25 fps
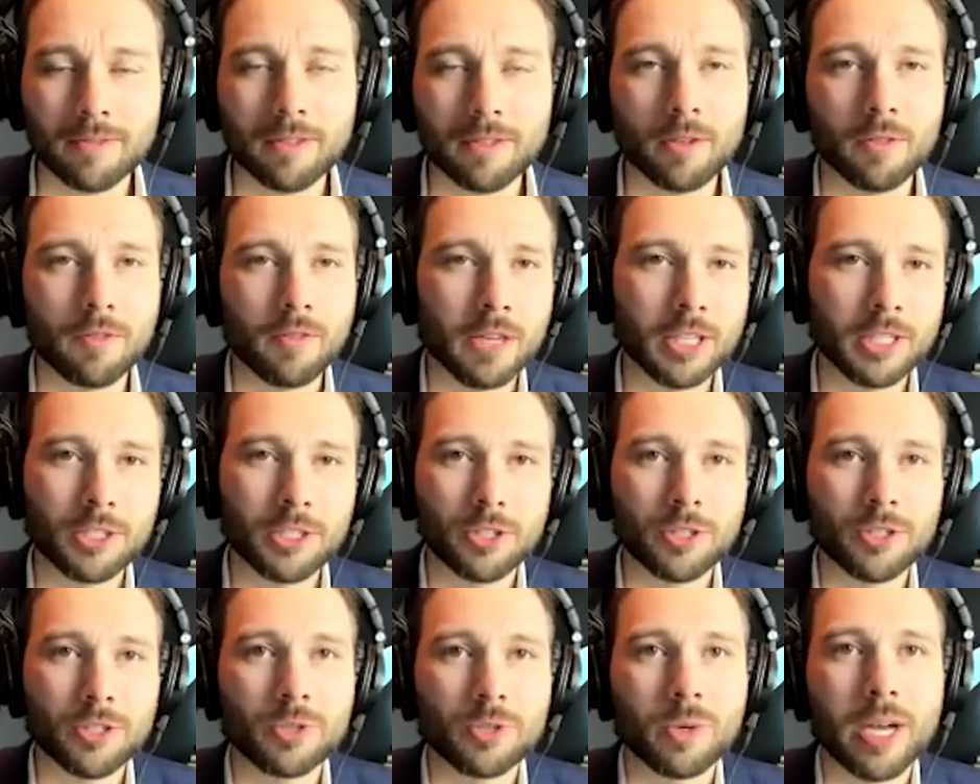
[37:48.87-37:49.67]
Her face
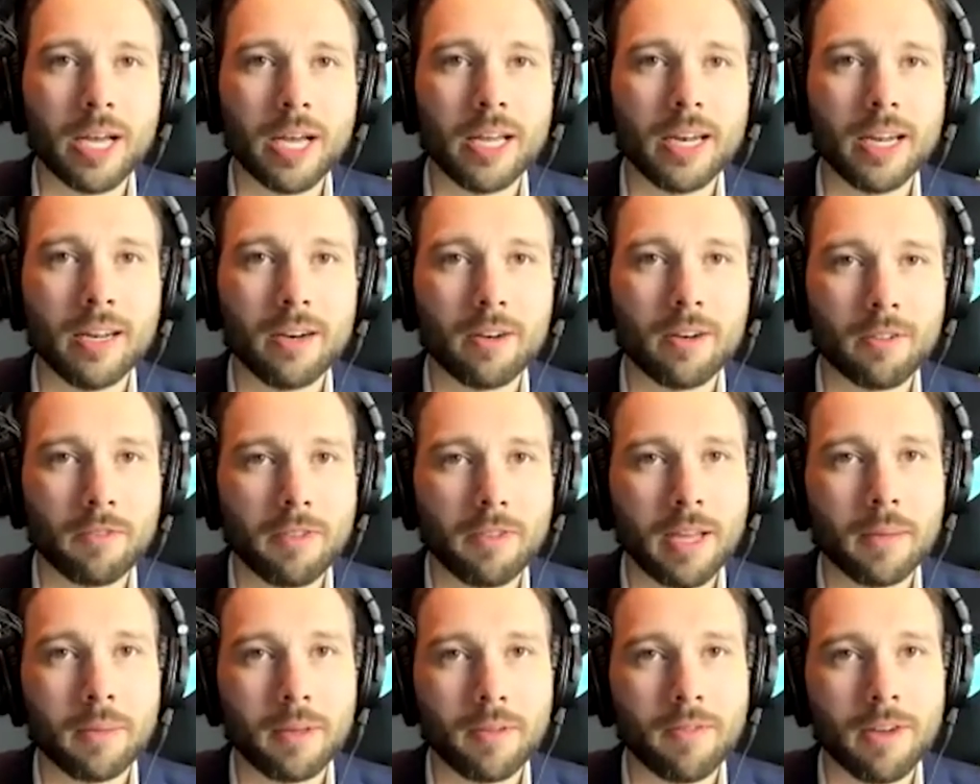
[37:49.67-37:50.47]
turns red and her
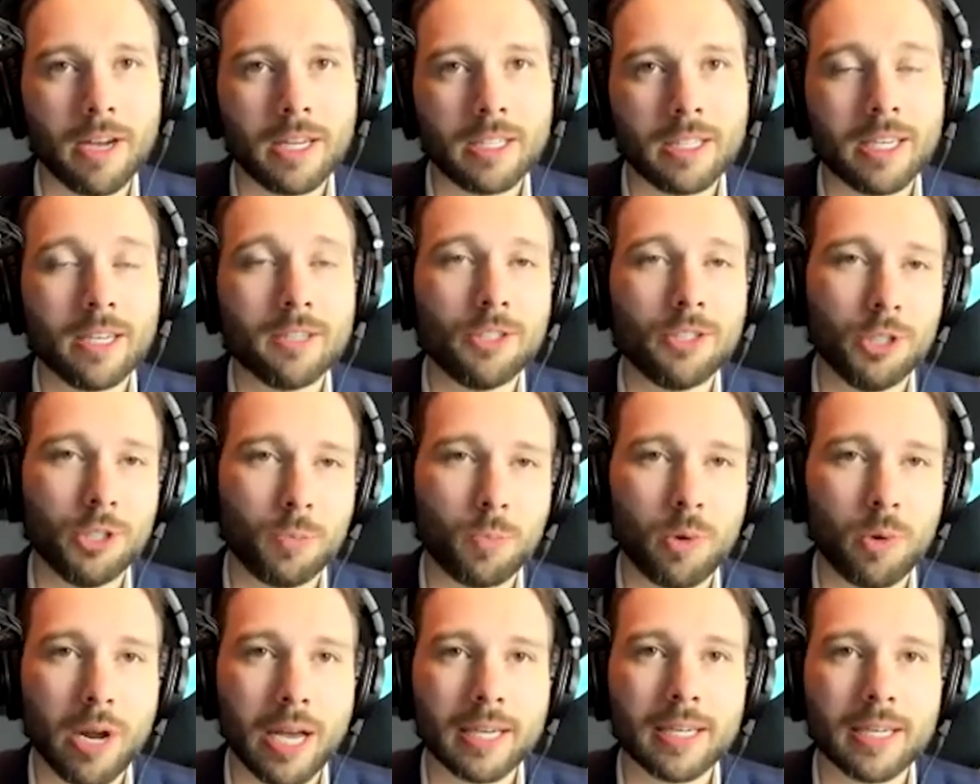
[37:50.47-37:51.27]
family finds out she's
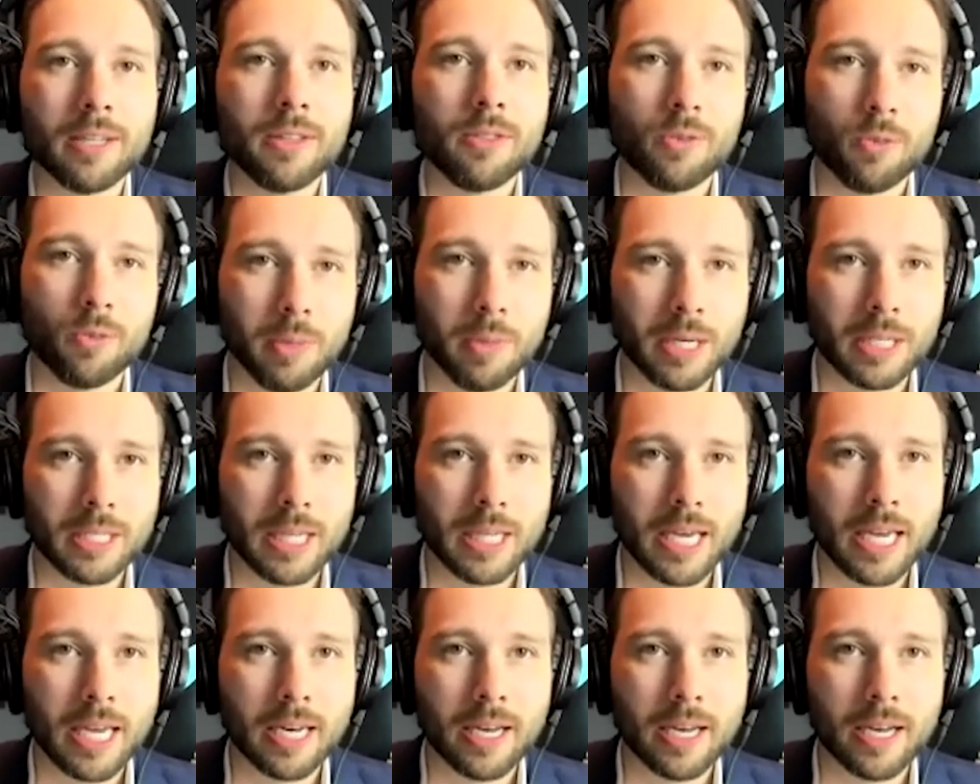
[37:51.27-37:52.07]
pregnant through big
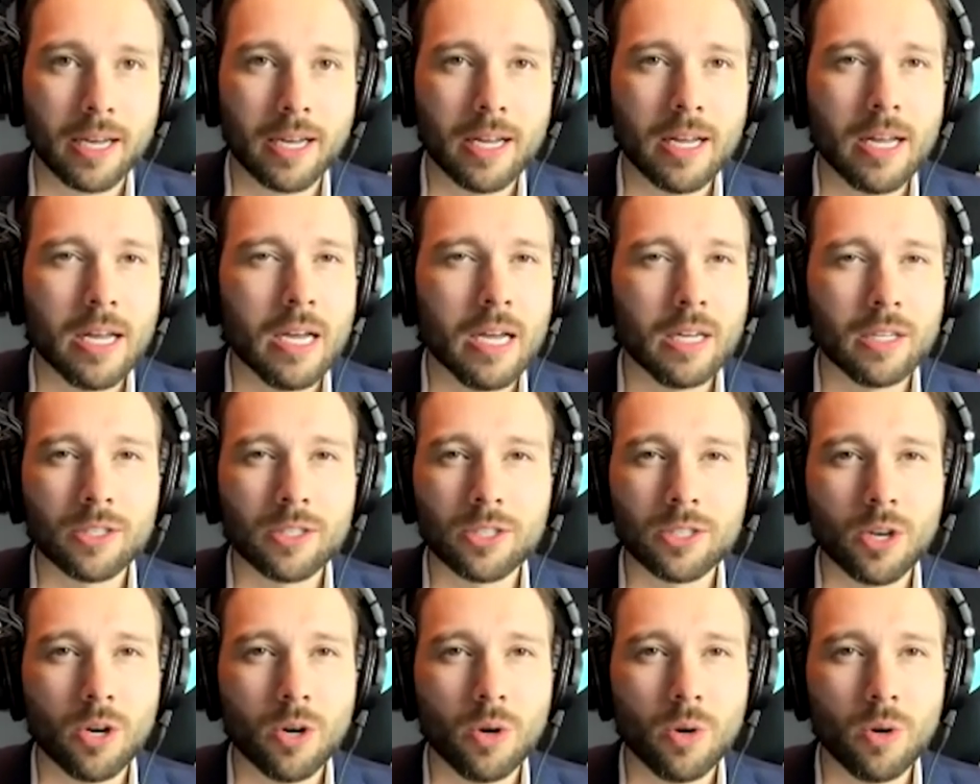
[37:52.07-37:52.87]
data.
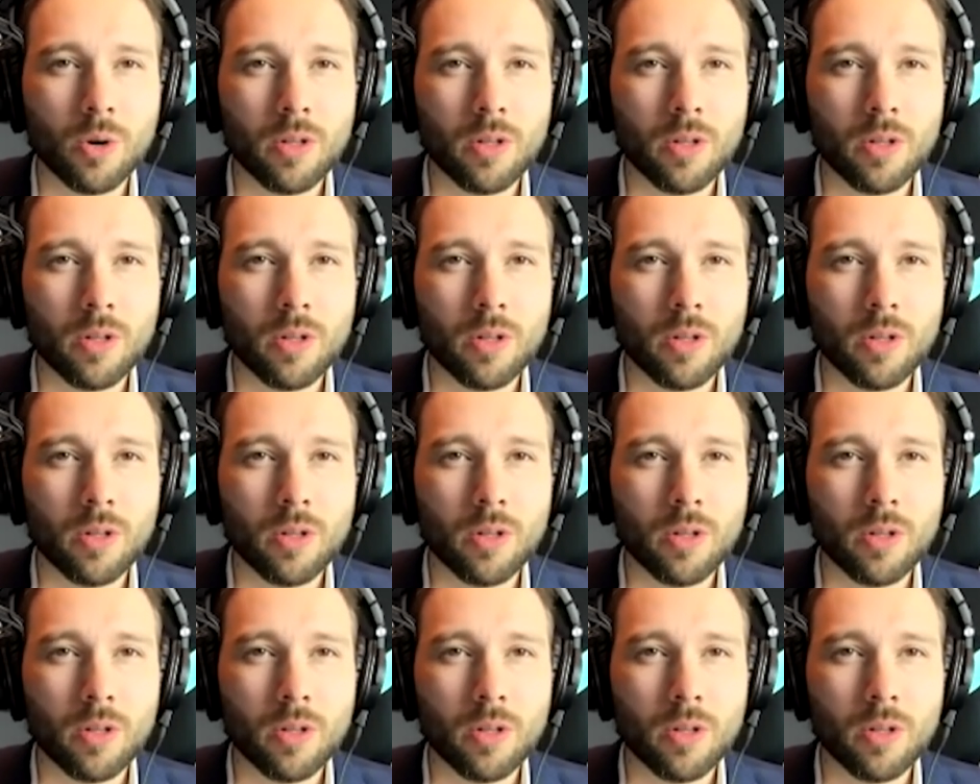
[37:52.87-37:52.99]
So